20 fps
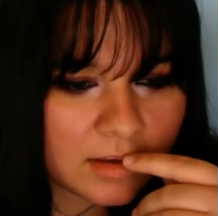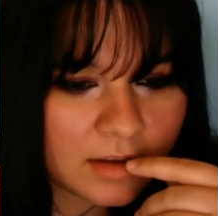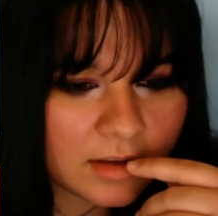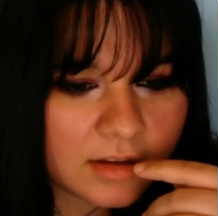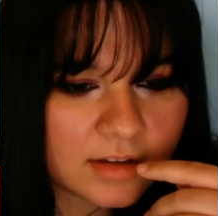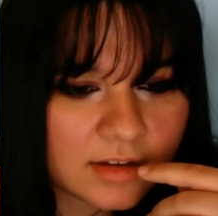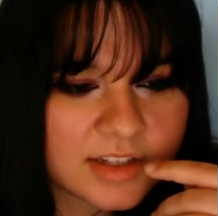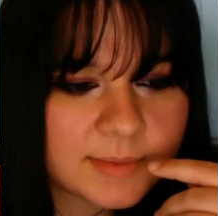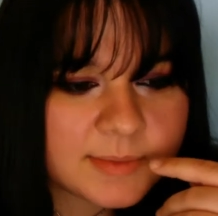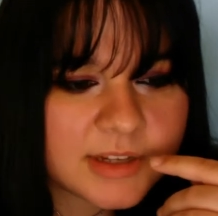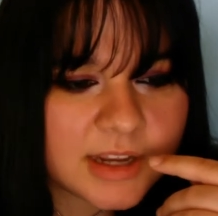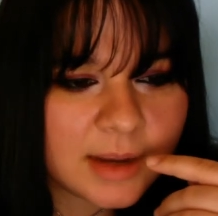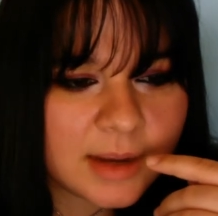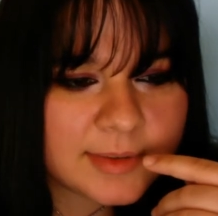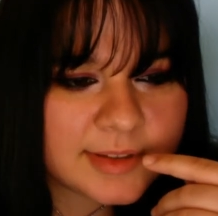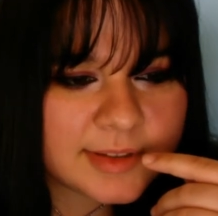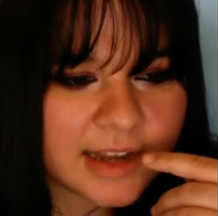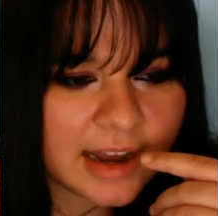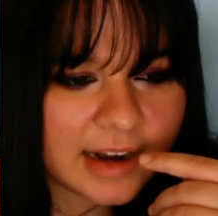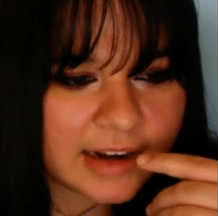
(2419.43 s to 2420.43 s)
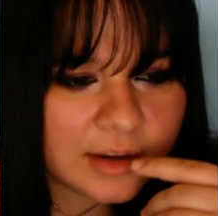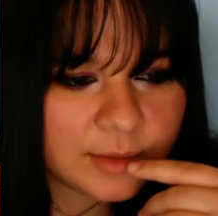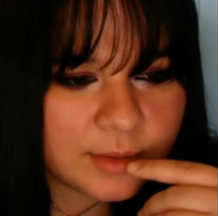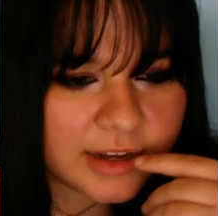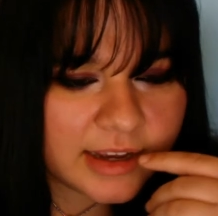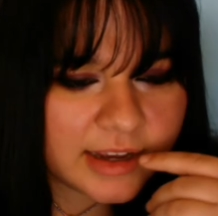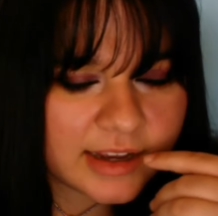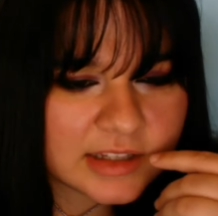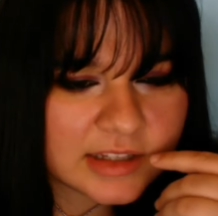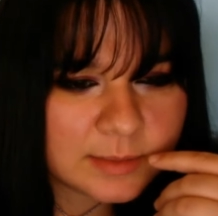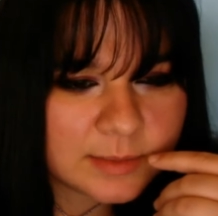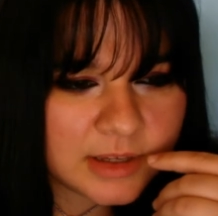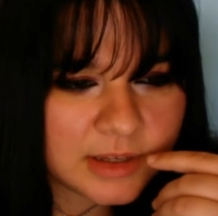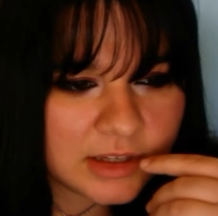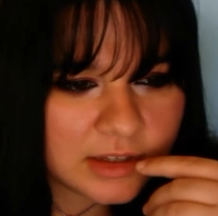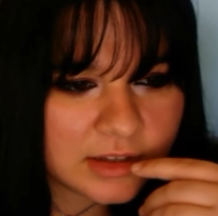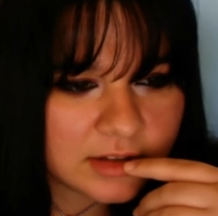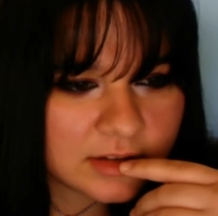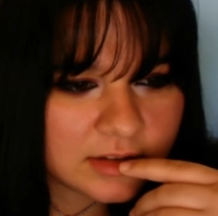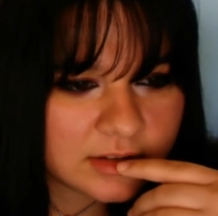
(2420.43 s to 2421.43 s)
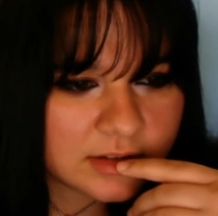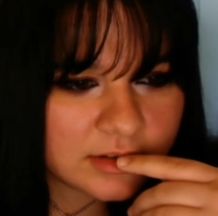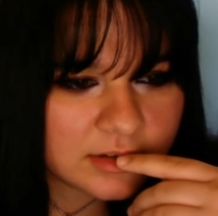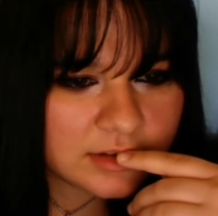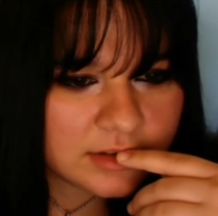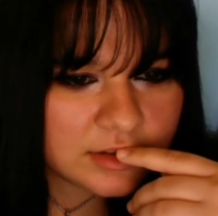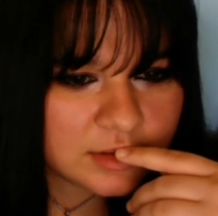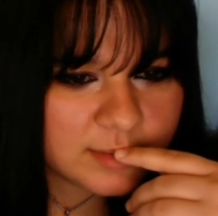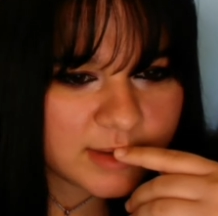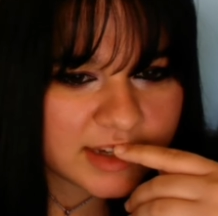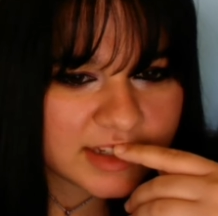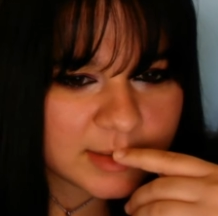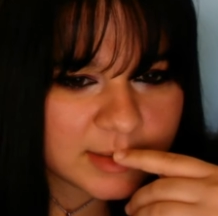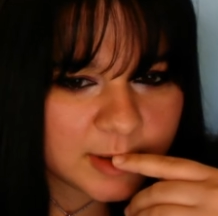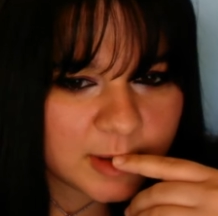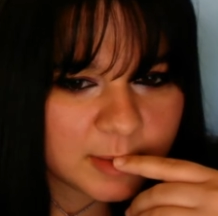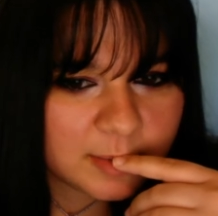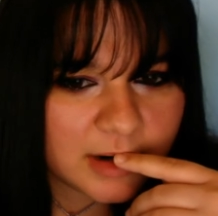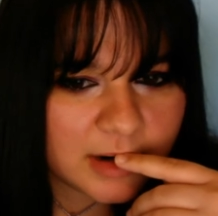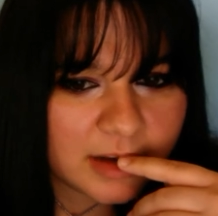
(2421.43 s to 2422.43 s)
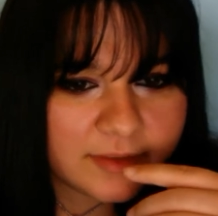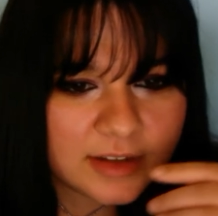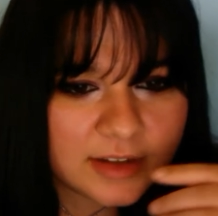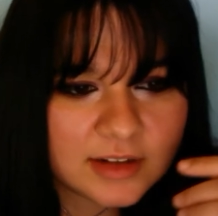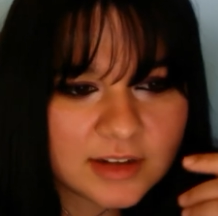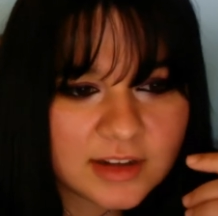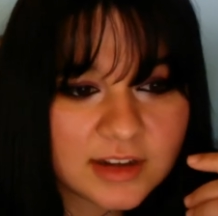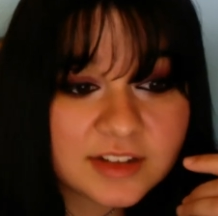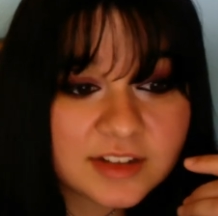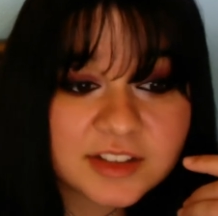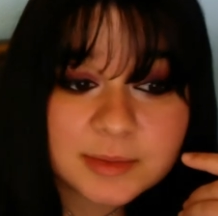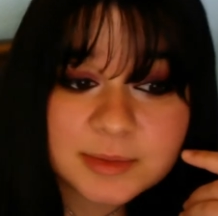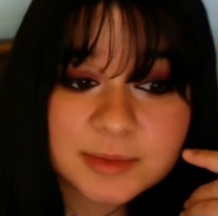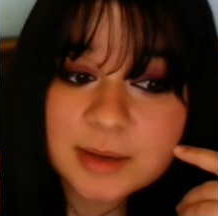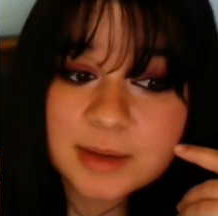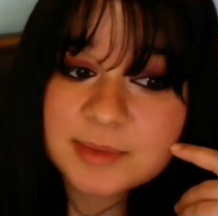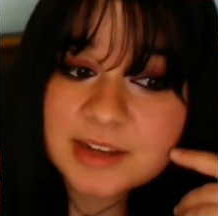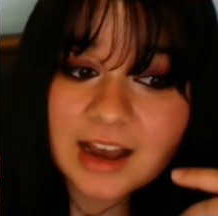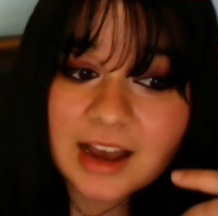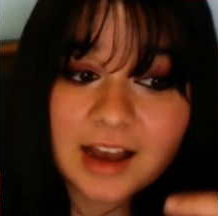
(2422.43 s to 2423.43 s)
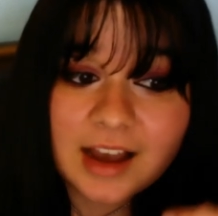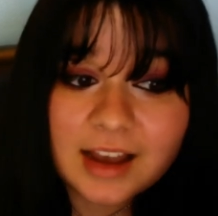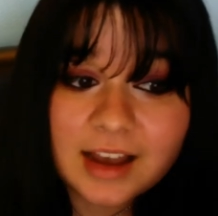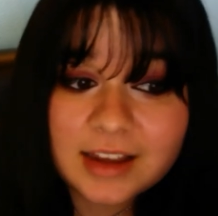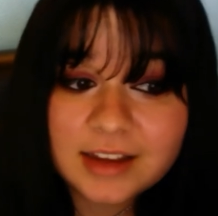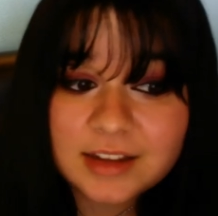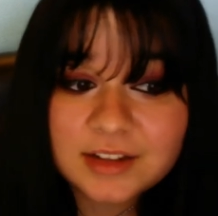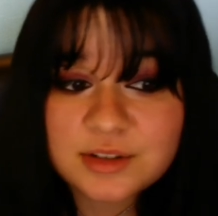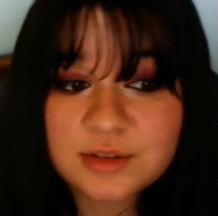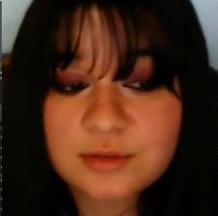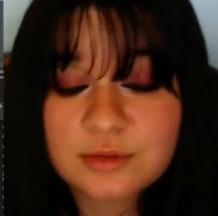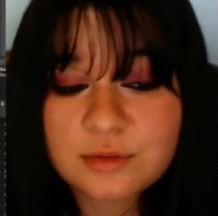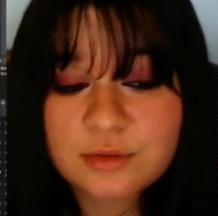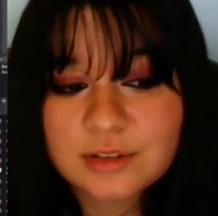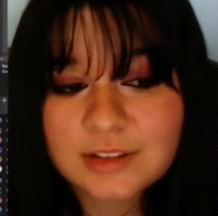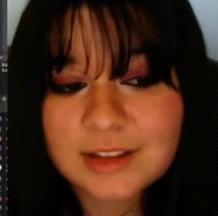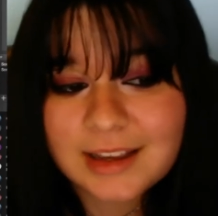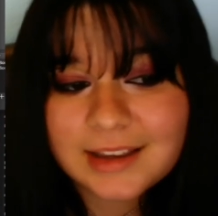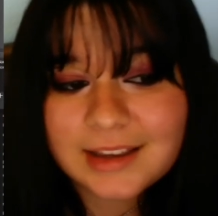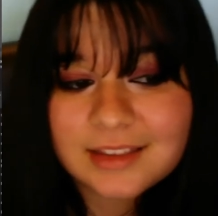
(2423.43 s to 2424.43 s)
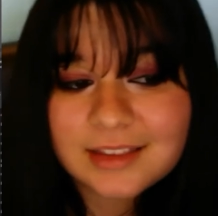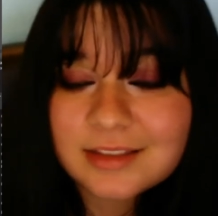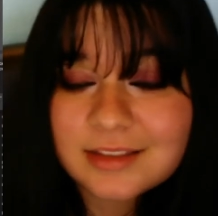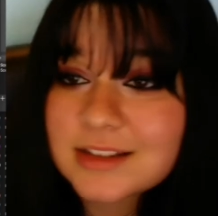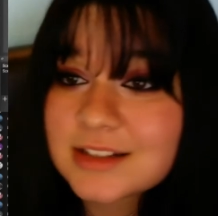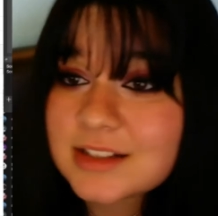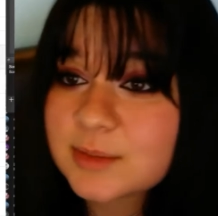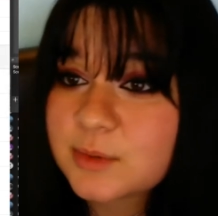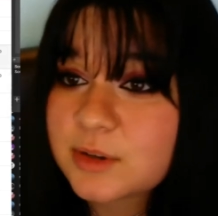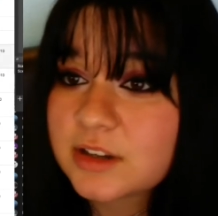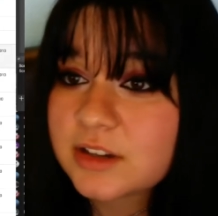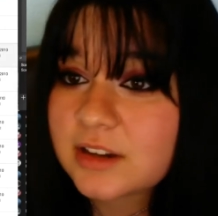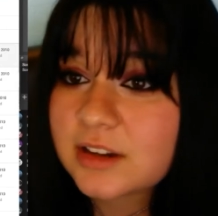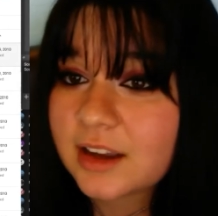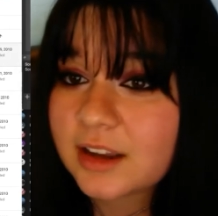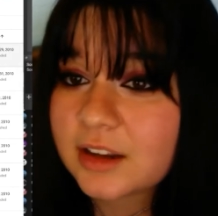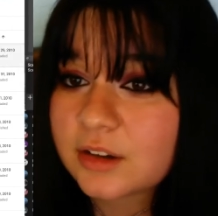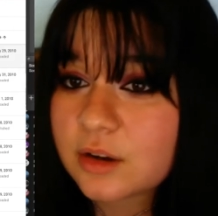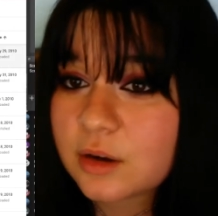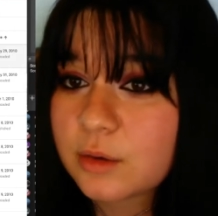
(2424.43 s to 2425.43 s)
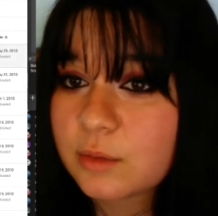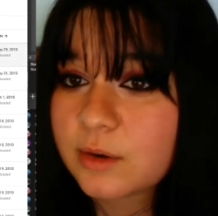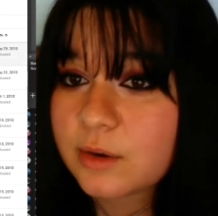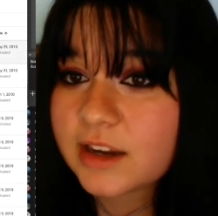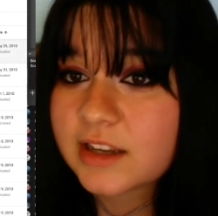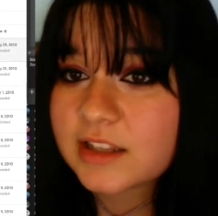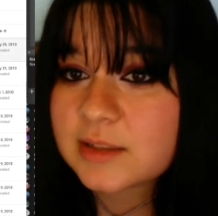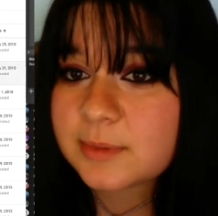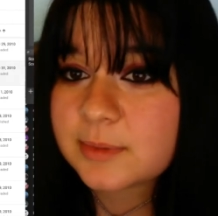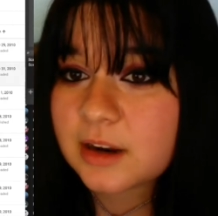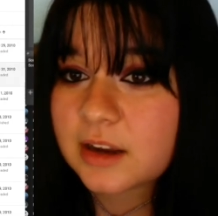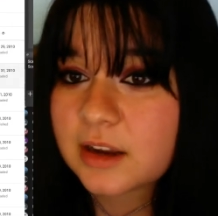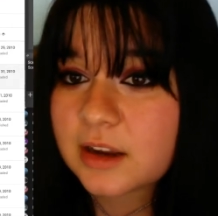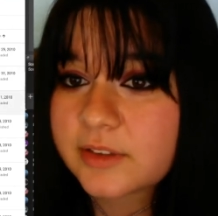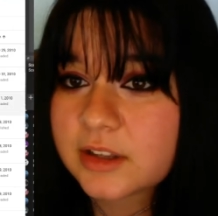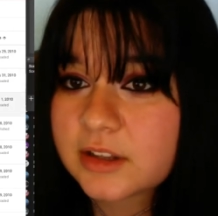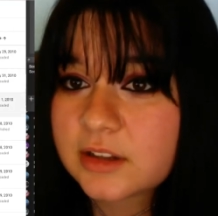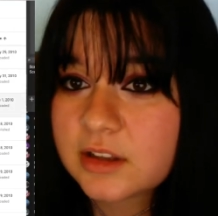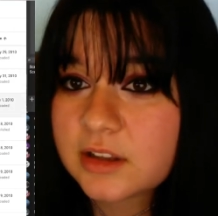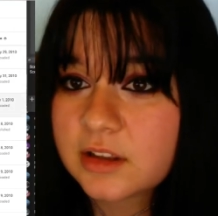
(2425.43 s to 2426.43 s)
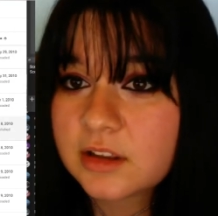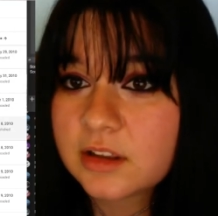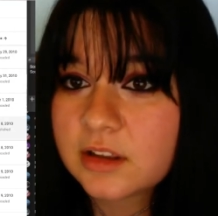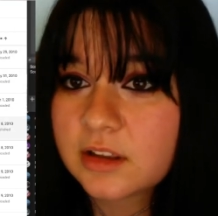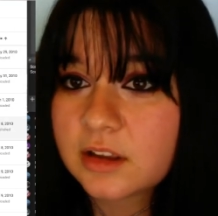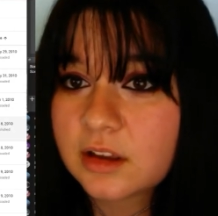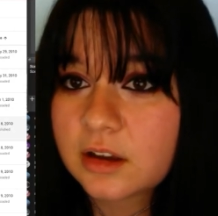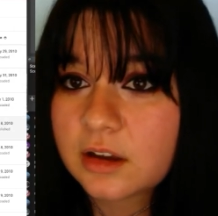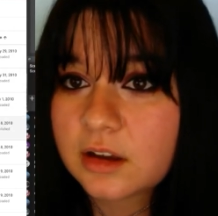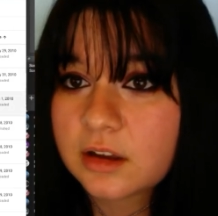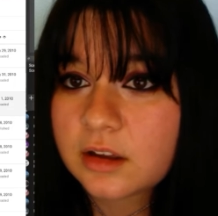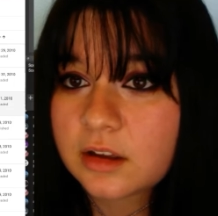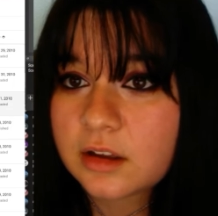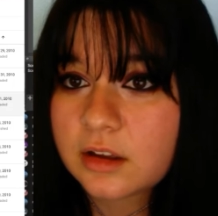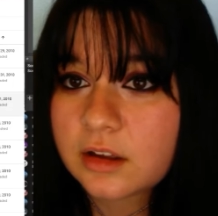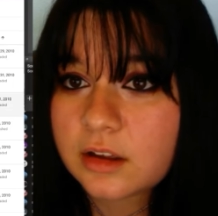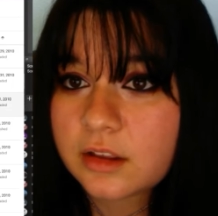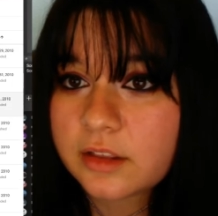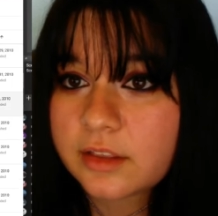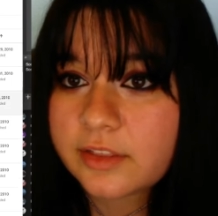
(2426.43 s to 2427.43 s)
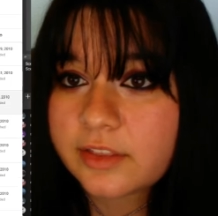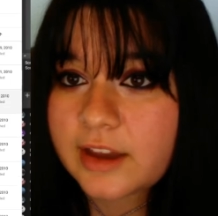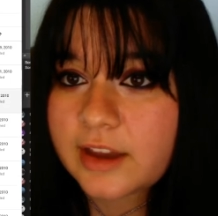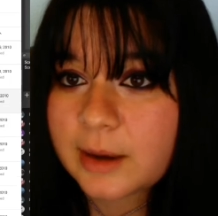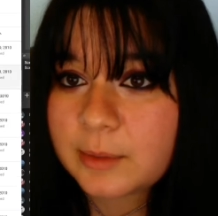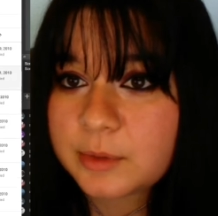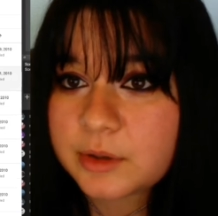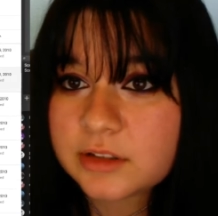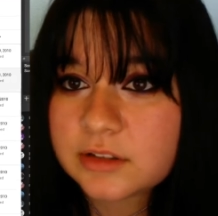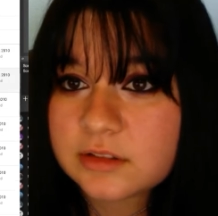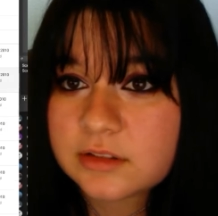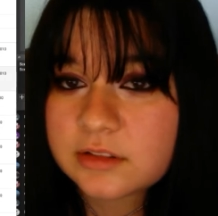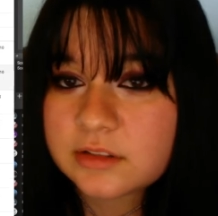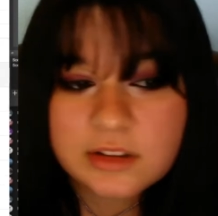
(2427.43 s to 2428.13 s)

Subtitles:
sometimes Nadia would ask me to make some of them private. Sometimes I do. Like this one, I know why it's private. That one.